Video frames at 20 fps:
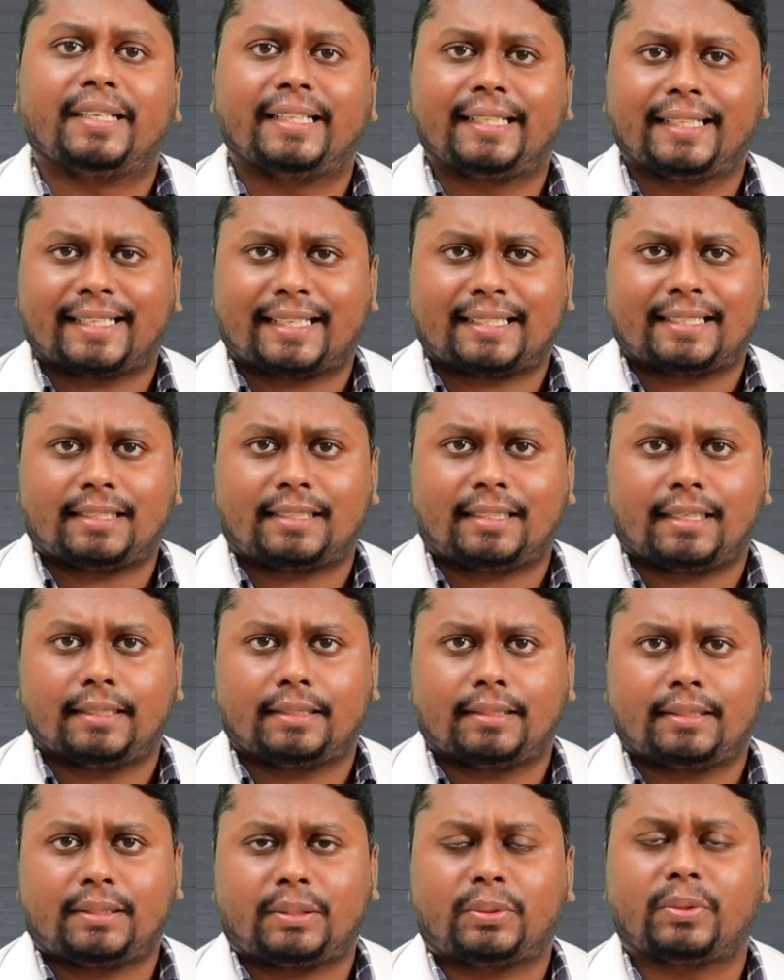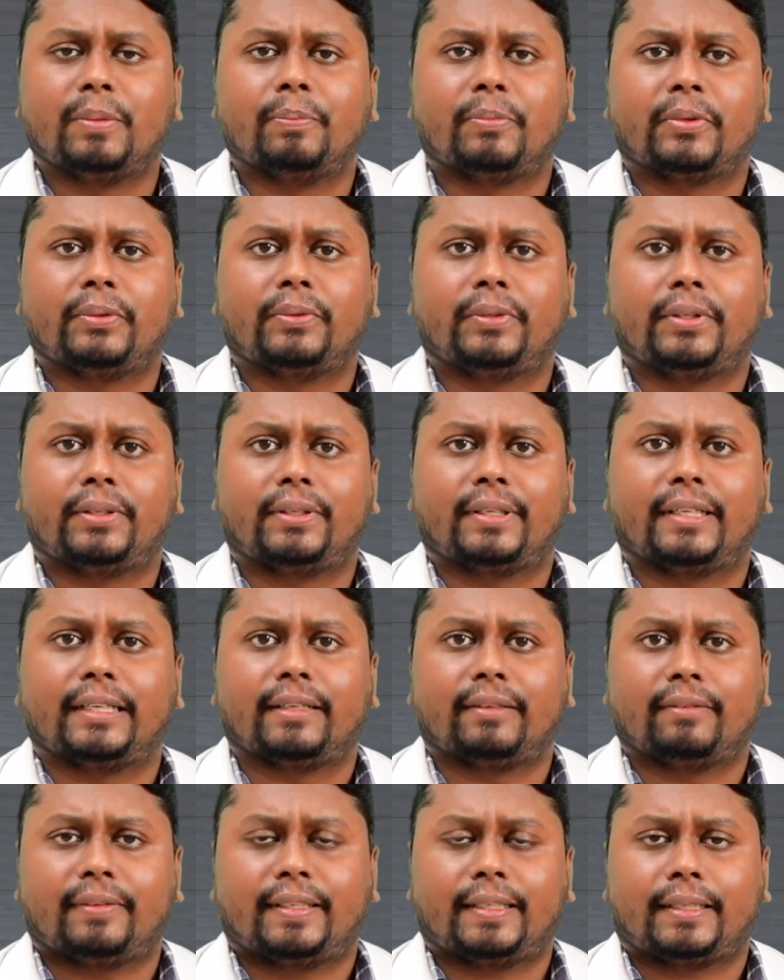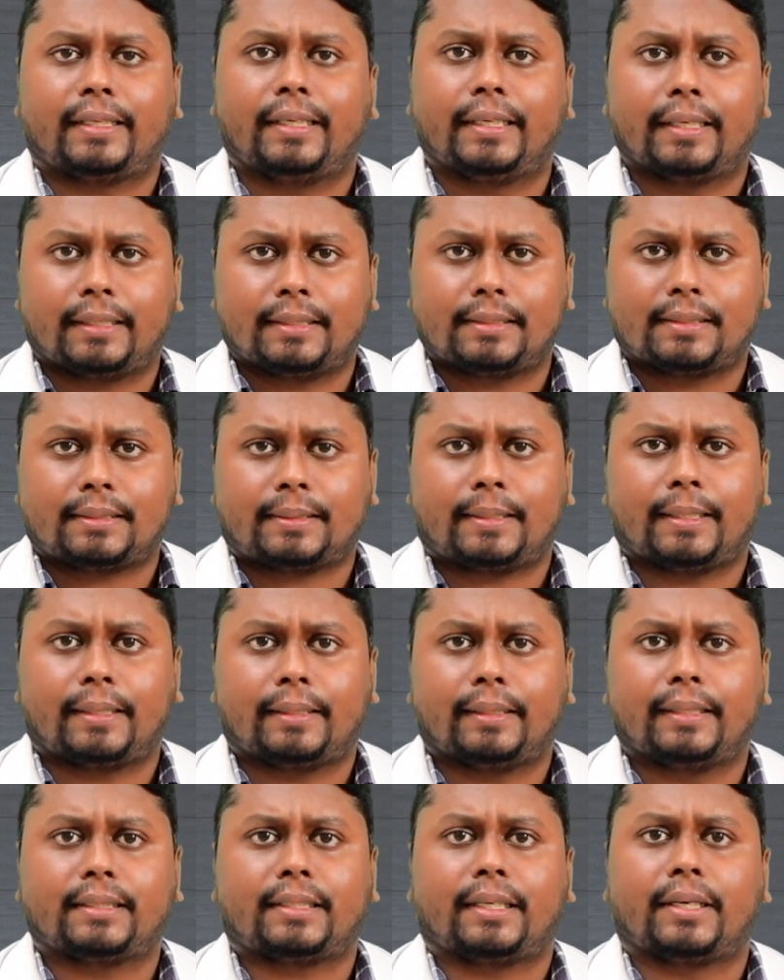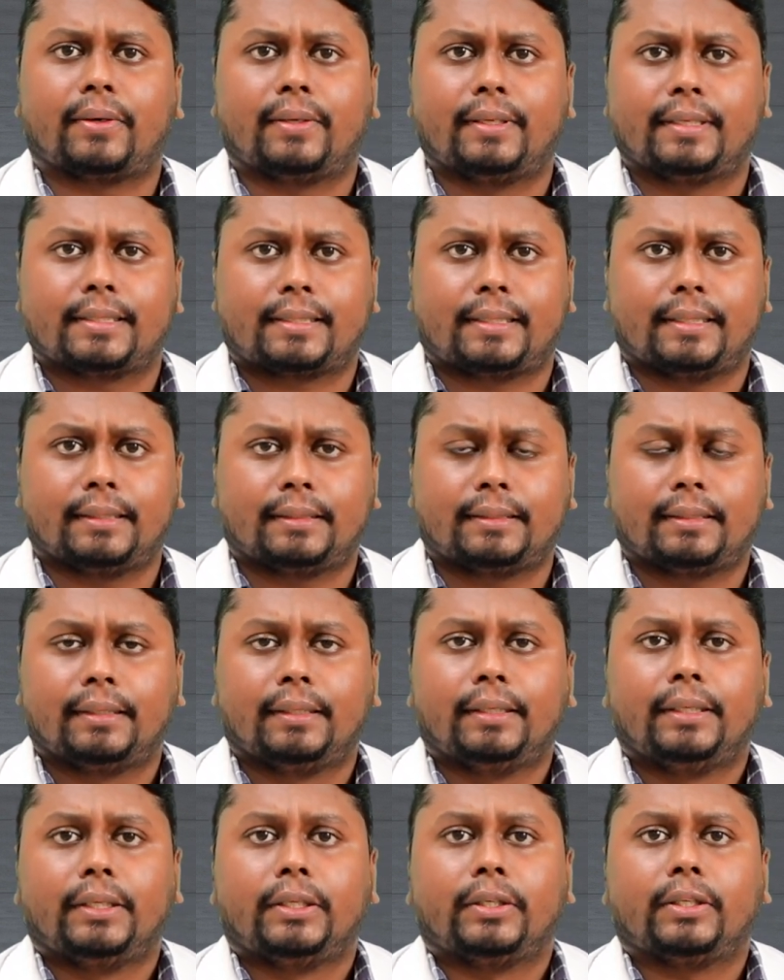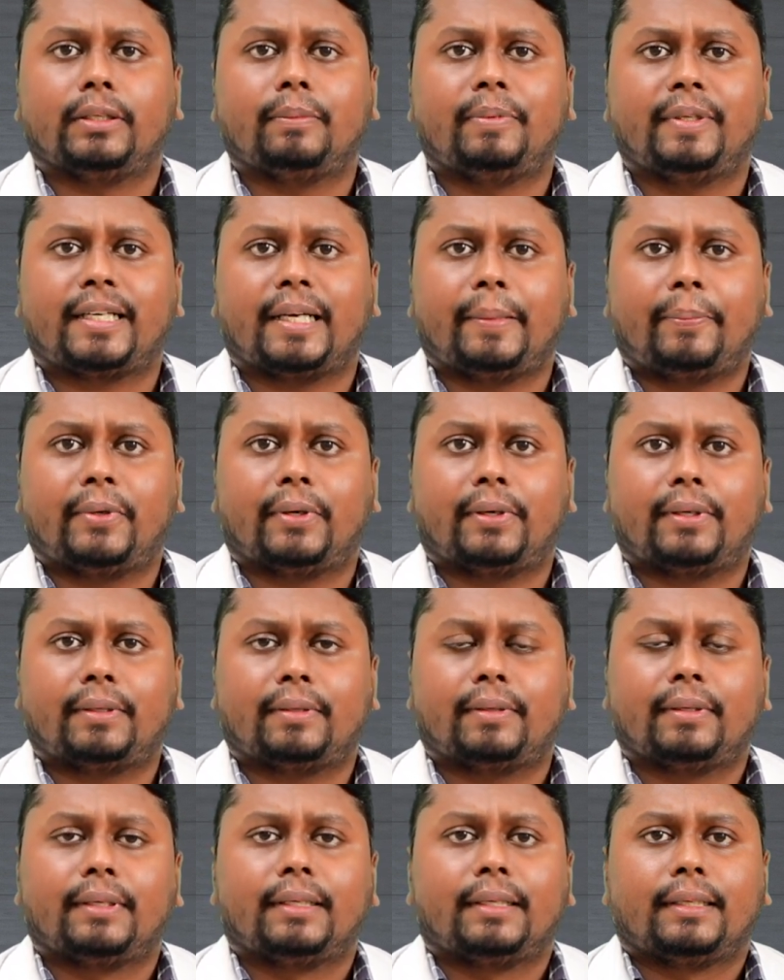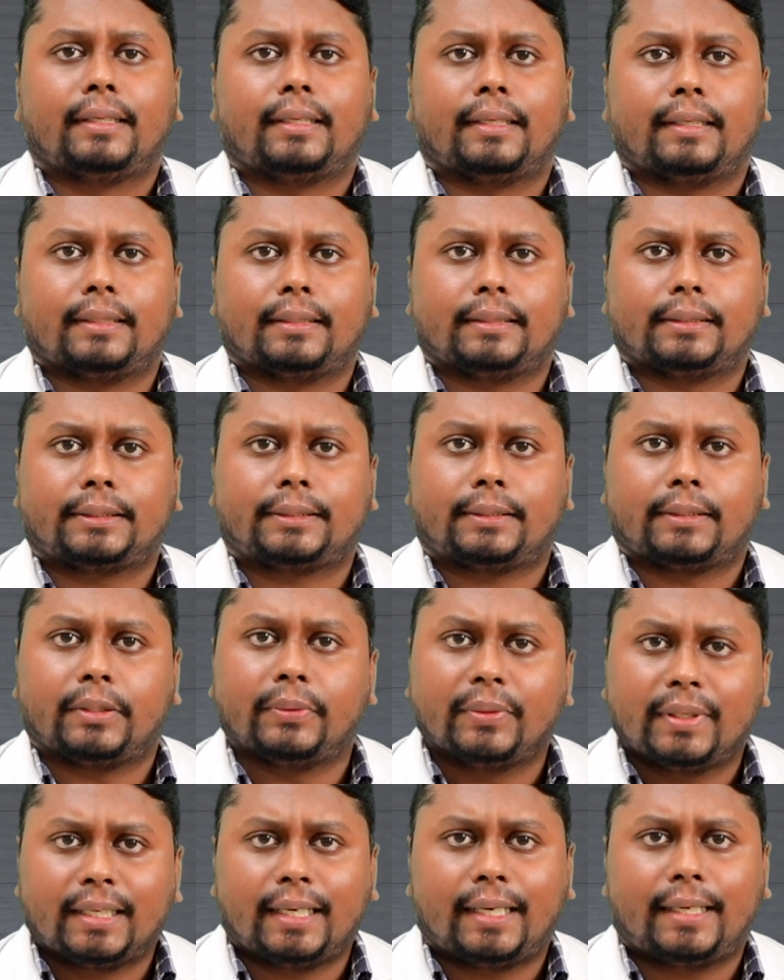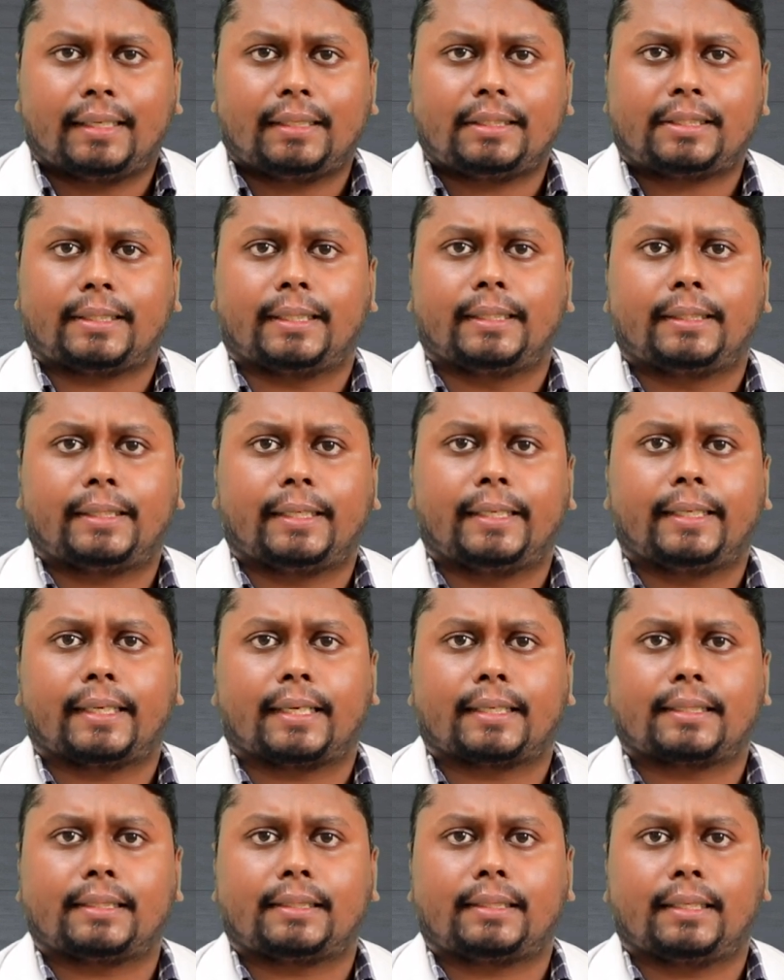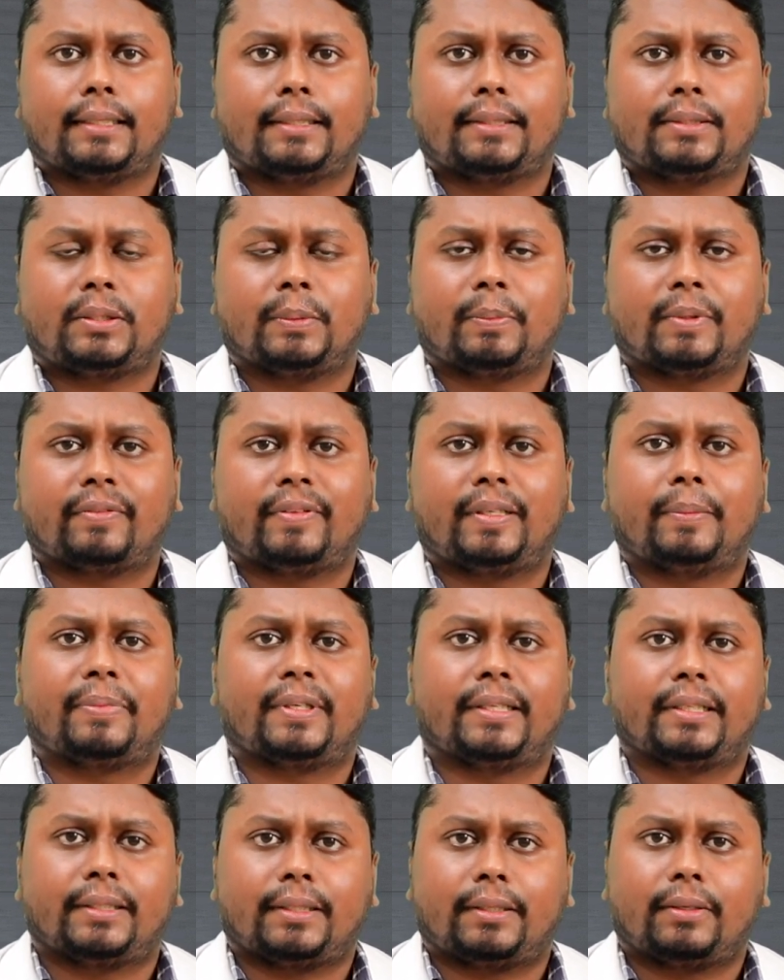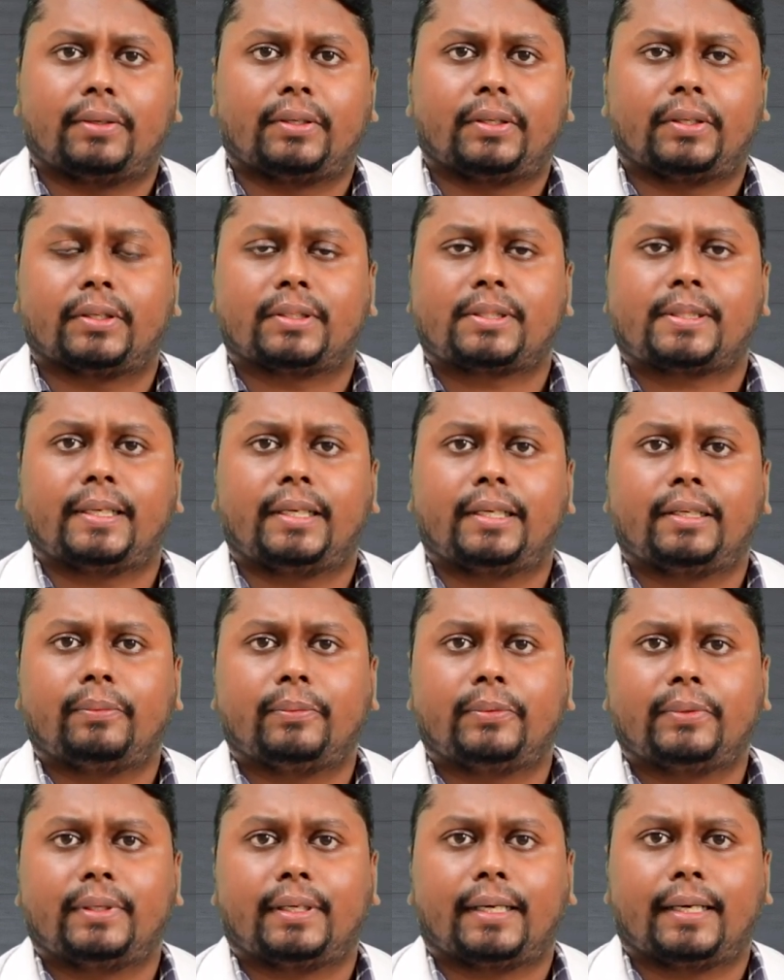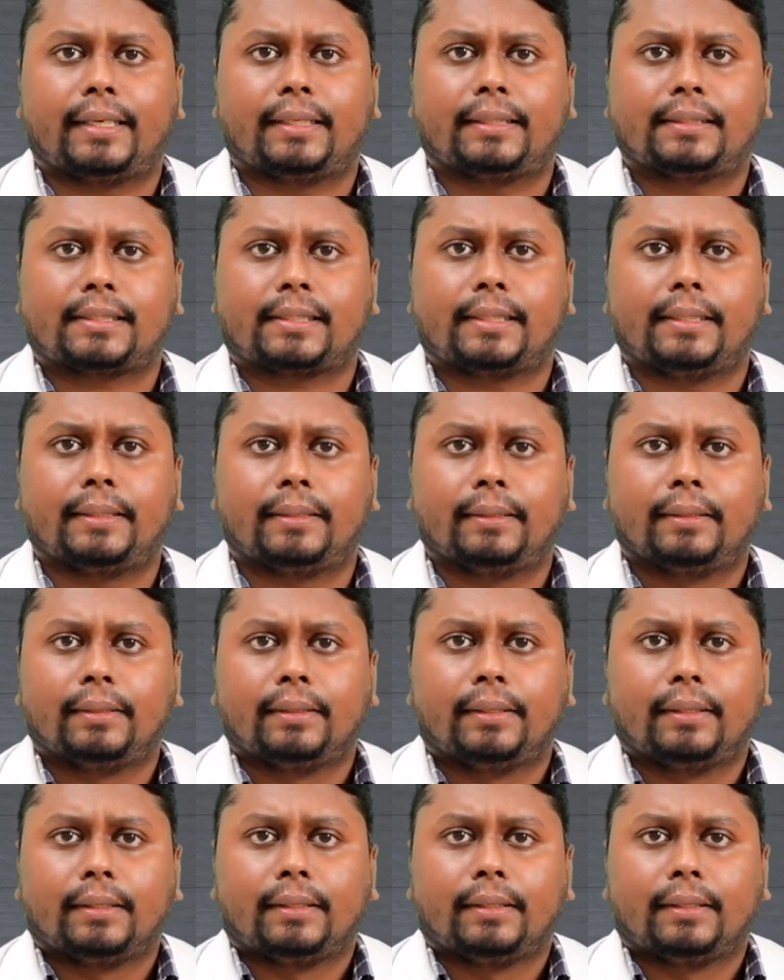breathing exercises to improve your airway clearance techniques and all these things. You will be kept on unilateral strength training exercises to prevent pressure on your sternal wound and skin,